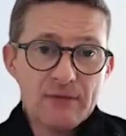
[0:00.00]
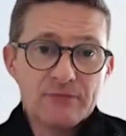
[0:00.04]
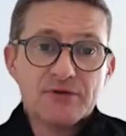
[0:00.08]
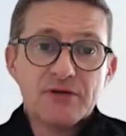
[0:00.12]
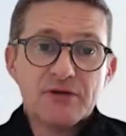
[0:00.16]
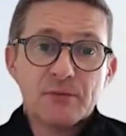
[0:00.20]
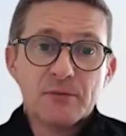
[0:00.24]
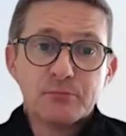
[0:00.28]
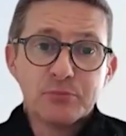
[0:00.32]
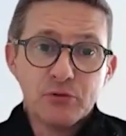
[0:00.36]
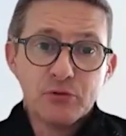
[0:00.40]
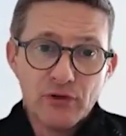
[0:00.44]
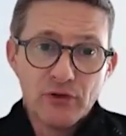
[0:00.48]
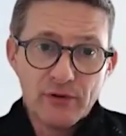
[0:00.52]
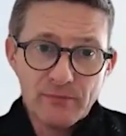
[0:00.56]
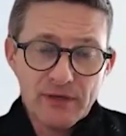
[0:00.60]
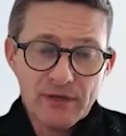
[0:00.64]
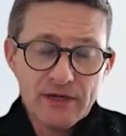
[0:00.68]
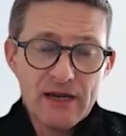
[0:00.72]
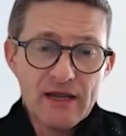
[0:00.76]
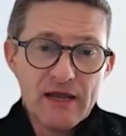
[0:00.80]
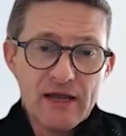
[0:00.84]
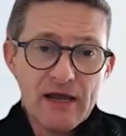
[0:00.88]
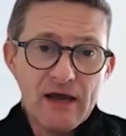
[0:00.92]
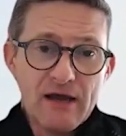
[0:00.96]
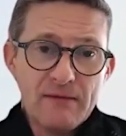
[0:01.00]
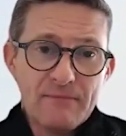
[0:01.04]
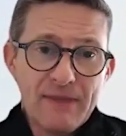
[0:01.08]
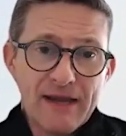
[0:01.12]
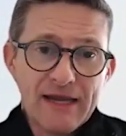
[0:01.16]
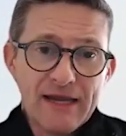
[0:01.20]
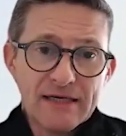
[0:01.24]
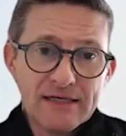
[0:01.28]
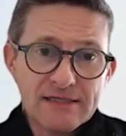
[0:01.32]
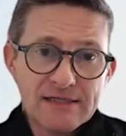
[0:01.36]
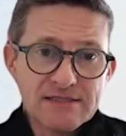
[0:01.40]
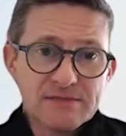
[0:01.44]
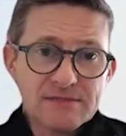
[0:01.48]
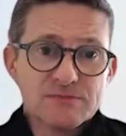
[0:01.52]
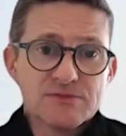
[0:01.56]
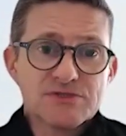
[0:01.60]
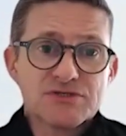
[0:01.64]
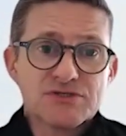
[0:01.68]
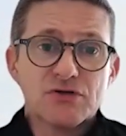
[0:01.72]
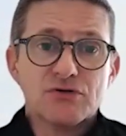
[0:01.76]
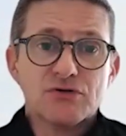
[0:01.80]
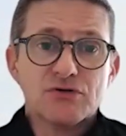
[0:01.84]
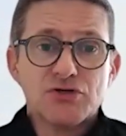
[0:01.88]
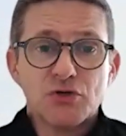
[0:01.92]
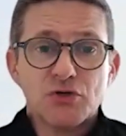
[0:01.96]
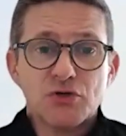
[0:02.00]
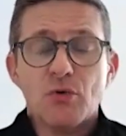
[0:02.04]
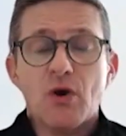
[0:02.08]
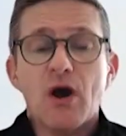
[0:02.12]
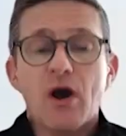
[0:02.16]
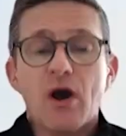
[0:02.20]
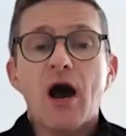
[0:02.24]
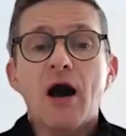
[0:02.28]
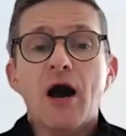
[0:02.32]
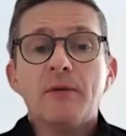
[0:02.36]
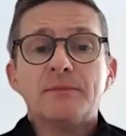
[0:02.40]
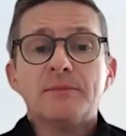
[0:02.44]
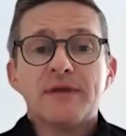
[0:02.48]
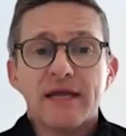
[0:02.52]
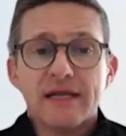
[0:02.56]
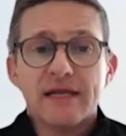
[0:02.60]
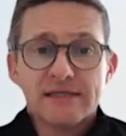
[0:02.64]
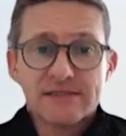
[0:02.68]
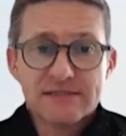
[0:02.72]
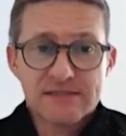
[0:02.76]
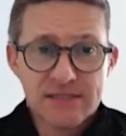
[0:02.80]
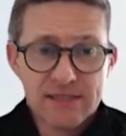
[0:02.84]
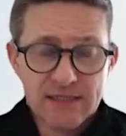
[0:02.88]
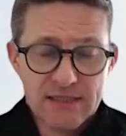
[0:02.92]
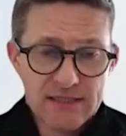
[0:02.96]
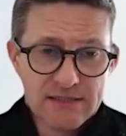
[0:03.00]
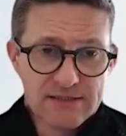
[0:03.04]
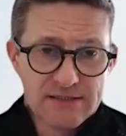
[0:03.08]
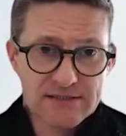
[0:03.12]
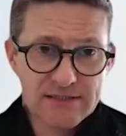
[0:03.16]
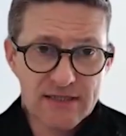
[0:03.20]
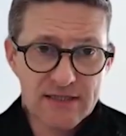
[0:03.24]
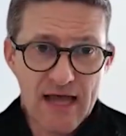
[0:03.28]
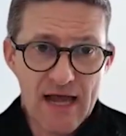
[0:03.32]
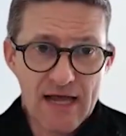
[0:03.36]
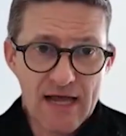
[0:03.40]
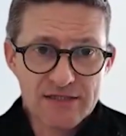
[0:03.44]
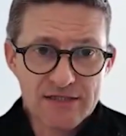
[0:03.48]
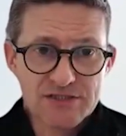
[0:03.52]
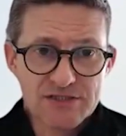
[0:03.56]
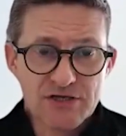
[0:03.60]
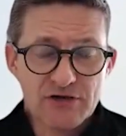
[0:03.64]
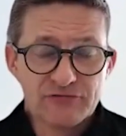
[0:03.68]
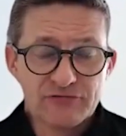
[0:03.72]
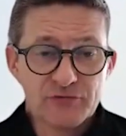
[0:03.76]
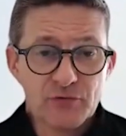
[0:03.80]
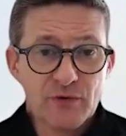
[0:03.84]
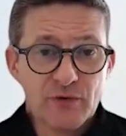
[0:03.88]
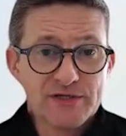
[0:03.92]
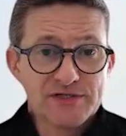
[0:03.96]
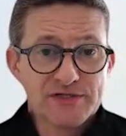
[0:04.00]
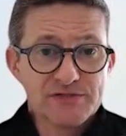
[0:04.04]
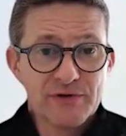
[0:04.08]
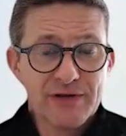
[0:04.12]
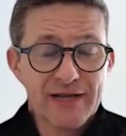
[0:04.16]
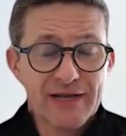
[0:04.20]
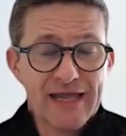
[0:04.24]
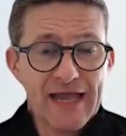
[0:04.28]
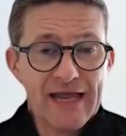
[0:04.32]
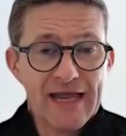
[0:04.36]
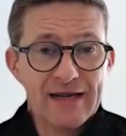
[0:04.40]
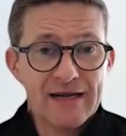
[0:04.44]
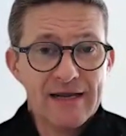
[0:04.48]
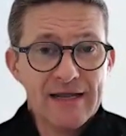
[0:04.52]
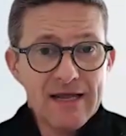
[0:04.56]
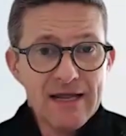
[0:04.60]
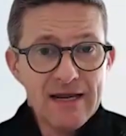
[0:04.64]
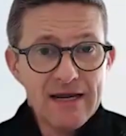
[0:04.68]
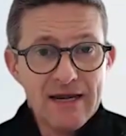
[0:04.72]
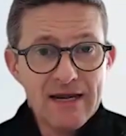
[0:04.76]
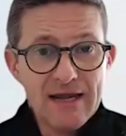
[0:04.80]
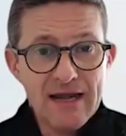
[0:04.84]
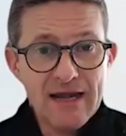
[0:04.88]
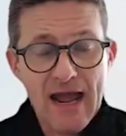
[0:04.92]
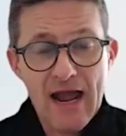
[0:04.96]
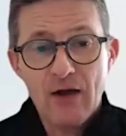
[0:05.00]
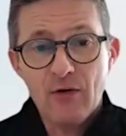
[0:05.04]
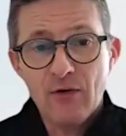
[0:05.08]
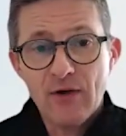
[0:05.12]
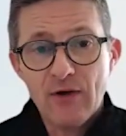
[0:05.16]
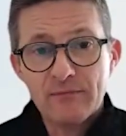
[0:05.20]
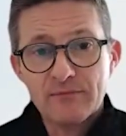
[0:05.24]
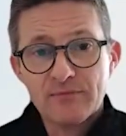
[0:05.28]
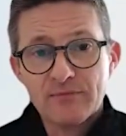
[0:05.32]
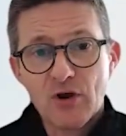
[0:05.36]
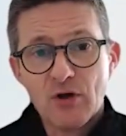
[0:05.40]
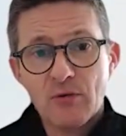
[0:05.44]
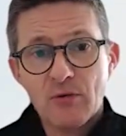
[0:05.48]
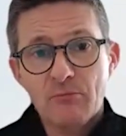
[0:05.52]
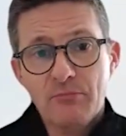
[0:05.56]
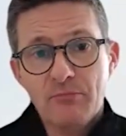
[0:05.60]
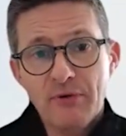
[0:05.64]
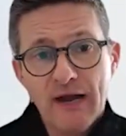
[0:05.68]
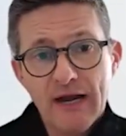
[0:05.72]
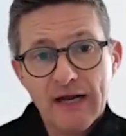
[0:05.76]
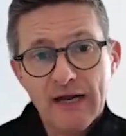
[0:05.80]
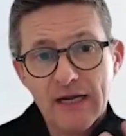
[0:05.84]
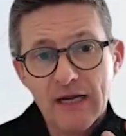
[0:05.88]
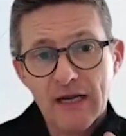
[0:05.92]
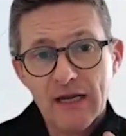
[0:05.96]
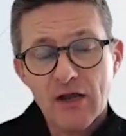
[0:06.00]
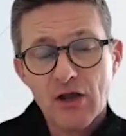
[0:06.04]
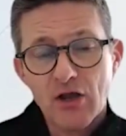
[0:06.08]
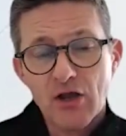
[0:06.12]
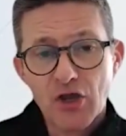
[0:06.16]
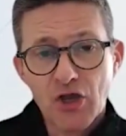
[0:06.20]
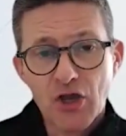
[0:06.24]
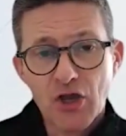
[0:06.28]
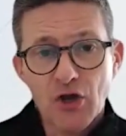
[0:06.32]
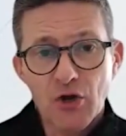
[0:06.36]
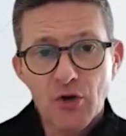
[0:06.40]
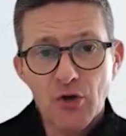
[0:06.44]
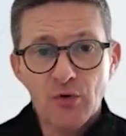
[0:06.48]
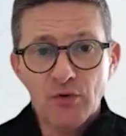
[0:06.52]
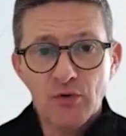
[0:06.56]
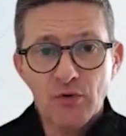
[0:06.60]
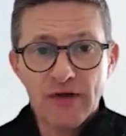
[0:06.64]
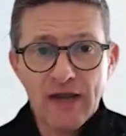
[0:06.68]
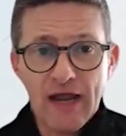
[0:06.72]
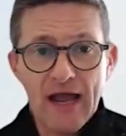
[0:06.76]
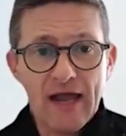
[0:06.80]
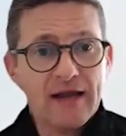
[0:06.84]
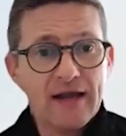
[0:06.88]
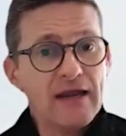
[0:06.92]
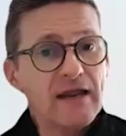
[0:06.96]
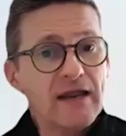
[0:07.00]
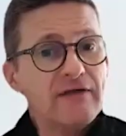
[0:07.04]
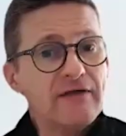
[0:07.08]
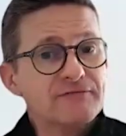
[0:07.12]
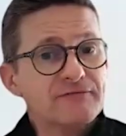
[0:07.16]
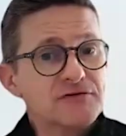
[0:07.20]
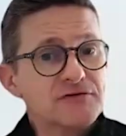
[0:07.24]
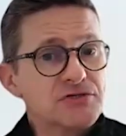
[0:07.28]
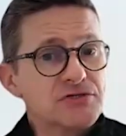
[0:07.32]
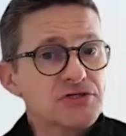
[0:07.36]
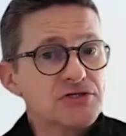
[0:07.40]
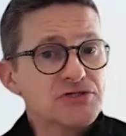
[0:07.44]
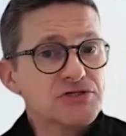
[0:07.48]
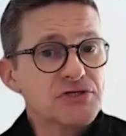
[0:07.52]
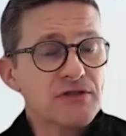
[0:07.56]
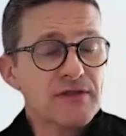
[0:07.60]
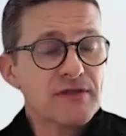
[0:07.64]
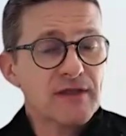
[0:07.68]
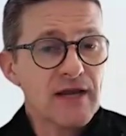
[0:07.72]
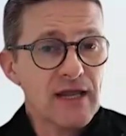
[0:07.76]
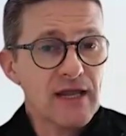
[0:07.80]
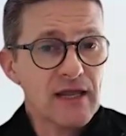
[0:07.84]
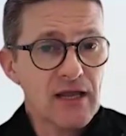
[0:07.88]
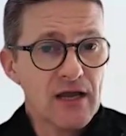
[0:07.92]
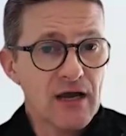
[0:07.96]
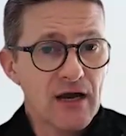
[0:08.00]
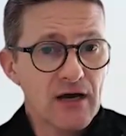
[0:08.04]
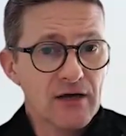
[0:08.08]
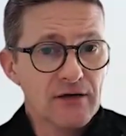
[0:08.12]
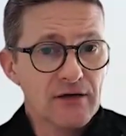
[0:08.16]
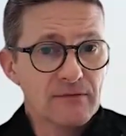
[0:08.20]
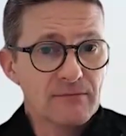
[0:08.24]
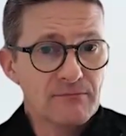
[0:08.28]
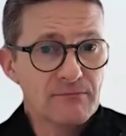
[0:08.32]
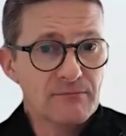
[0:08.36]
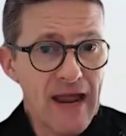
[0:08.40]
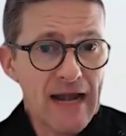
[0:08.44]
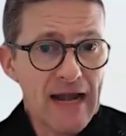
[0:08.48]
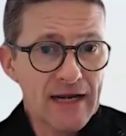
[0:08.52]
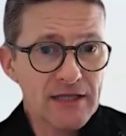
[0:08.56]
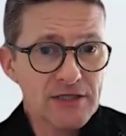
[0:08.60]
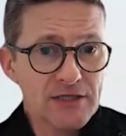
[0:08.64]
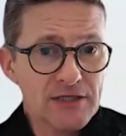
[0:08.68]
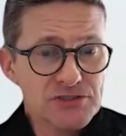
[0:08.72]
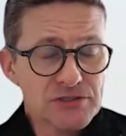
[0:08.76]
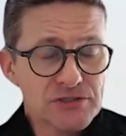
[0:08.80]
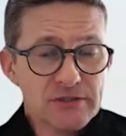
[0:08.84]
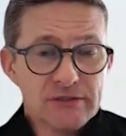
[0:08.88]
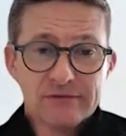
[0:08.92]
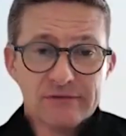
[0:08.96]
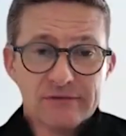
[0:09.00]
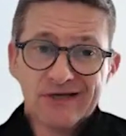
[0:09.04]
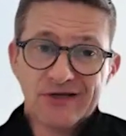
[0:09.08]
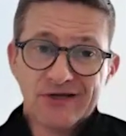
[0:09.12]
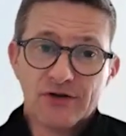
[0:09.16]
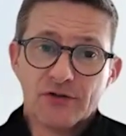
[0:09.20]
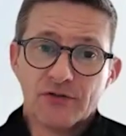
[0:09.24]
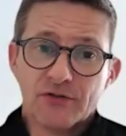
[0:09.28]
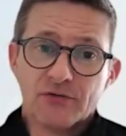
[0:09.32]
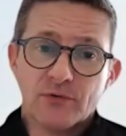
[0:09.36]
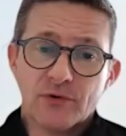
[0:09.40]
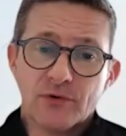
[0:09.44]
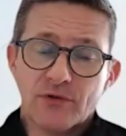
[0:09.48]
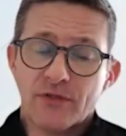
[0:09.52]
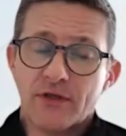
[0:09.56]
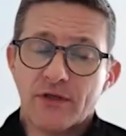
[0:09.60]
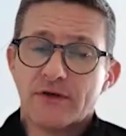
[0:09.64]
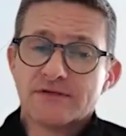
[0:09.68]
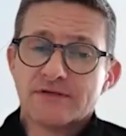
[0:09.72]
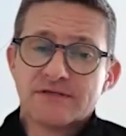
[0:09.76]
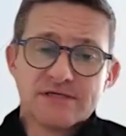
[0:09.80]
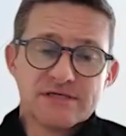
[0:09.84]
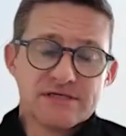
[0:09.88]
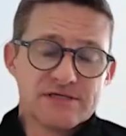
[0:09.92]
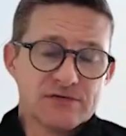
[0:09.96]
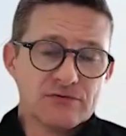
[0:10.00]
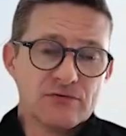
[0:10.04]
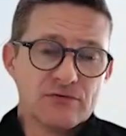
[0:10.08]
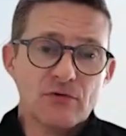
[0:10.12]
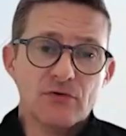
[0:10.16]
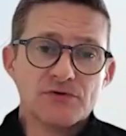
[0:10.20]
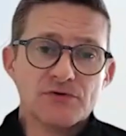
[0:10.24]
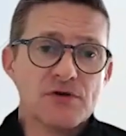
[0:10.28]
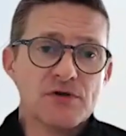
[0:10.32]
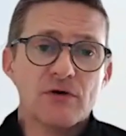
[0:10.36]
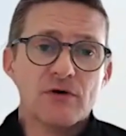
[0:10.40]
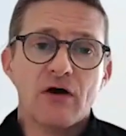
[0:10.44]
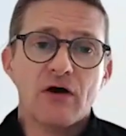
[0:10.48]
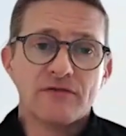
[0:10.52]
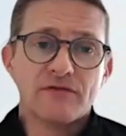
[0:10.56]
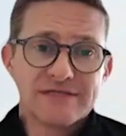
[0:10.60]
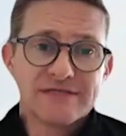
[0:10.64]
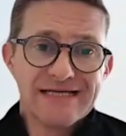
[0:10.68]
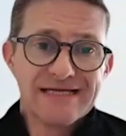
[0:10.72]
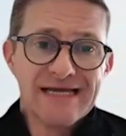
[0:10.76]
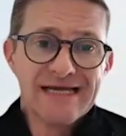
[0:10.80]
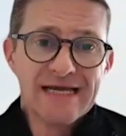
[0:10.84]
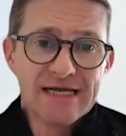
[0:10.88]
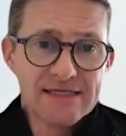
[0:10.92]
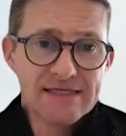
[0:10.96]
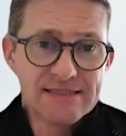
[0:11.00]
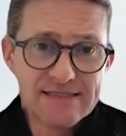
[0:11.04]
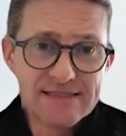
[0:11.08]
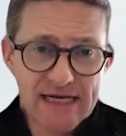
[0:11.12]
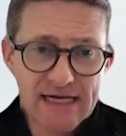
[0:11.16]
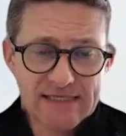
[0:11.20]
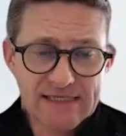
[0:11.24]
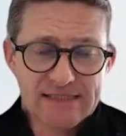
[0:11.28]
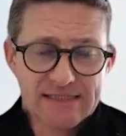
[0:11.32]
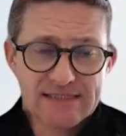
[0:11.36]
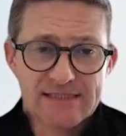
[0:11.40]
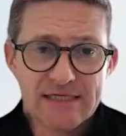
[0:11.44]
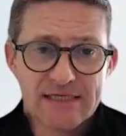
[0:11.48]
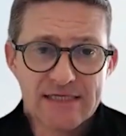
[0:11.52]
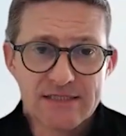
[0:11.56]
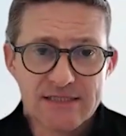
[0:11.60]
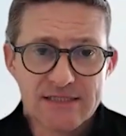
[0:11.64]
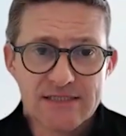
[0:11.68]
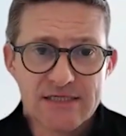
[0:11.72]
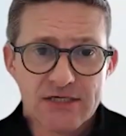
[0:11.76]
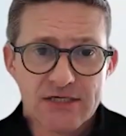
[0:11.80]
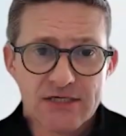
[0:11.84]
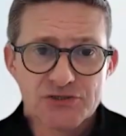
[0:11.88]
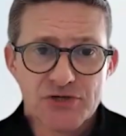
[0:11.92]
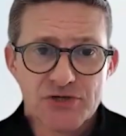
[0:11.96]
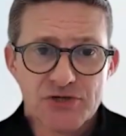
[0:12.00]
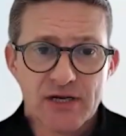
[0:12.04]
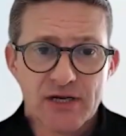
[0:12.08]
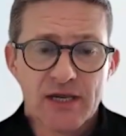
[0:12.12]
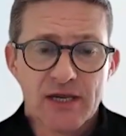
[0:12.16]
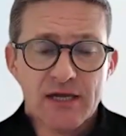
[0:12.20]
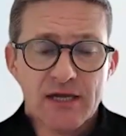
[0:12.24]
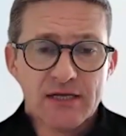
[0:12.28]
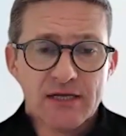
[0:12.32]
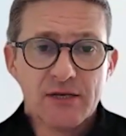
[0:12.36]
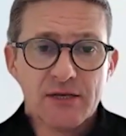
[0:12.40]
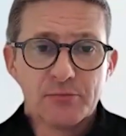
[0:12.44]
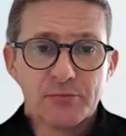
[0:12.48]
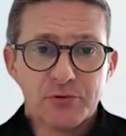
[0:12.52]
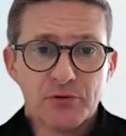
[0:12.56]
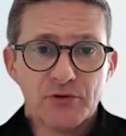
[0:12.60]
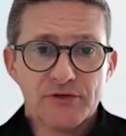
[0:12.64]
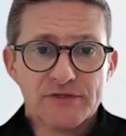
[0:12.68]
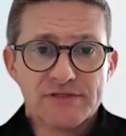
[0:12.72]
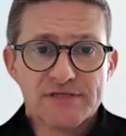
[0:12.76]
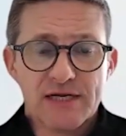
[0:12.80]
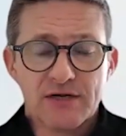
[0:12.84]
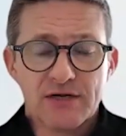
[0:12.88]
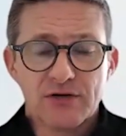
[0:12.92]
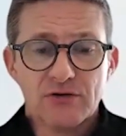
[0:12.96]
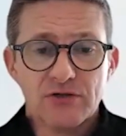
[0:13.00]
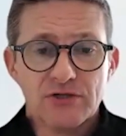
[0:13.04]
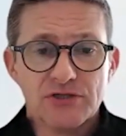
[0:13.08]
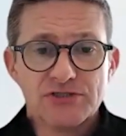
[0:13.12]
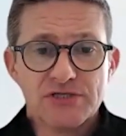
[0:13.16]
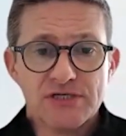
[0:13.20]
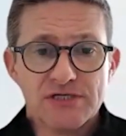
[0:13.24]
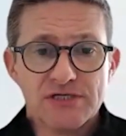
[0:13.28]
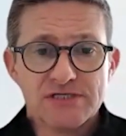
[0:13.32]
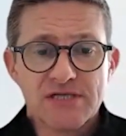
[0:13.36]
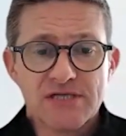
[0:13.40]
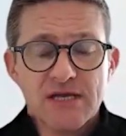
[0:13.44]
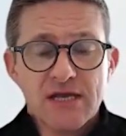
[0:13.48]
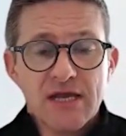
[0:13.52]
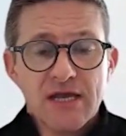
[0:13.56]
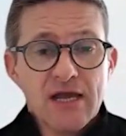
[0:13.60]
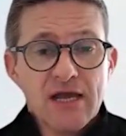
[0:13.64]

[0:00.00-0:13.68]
deployment mechanisms to do updates to that software. So again, now I'm combining code and infrastructure that I can't manage. Another one of those is also obviously data center centric deployed technologies.